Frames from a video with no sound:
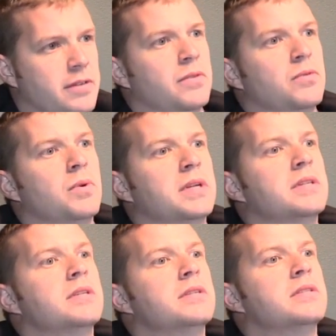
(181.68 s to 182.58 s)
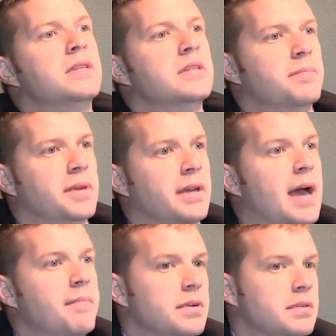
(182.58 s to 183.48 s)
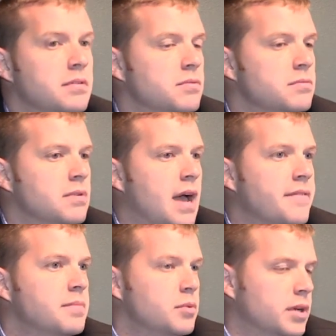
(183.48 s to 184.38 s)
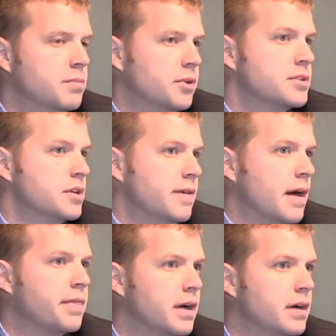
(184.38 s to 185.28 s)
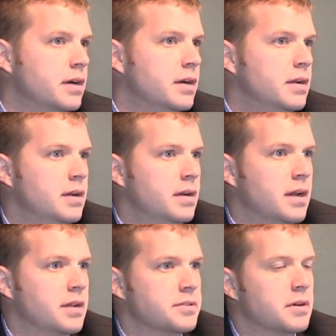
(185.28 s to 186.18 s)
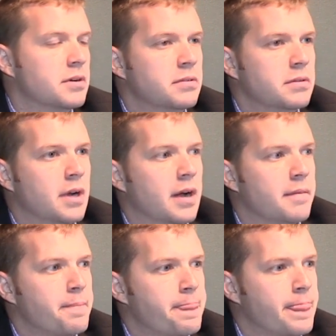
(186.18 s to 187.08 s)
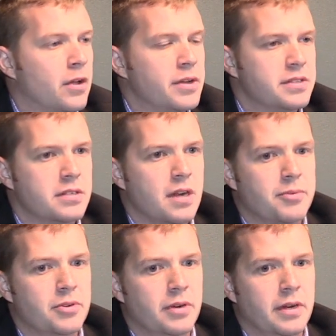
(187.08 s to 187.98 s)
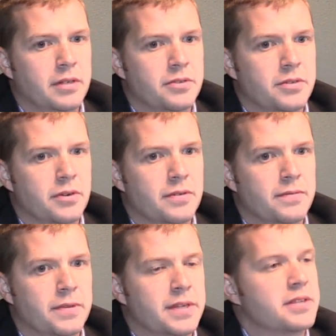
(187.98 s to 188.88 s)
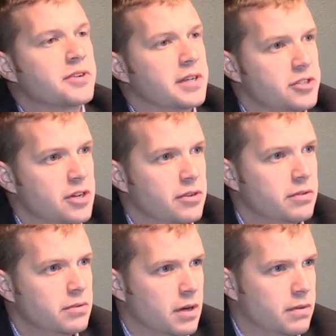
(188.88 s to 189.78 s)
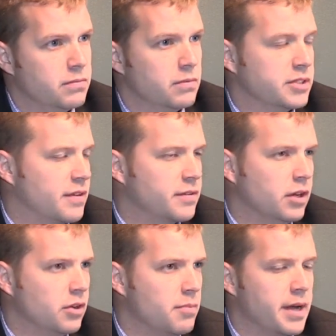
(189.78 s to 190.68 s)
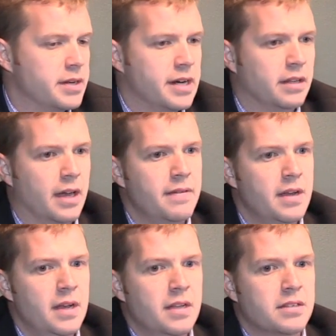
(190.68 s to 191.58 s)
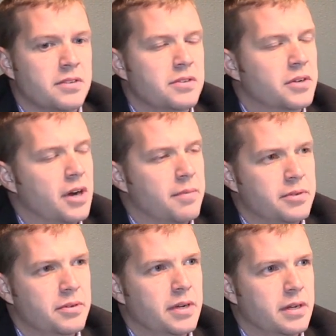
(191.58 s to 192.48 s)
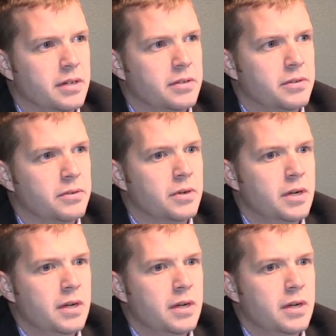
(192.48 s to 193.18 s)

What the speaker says: if you want to see something happen, you have to be willing to put yourself out there. And so not only is this an opportunity to serve the district in general, of which I've called home my entire life, it's also a good opportunity to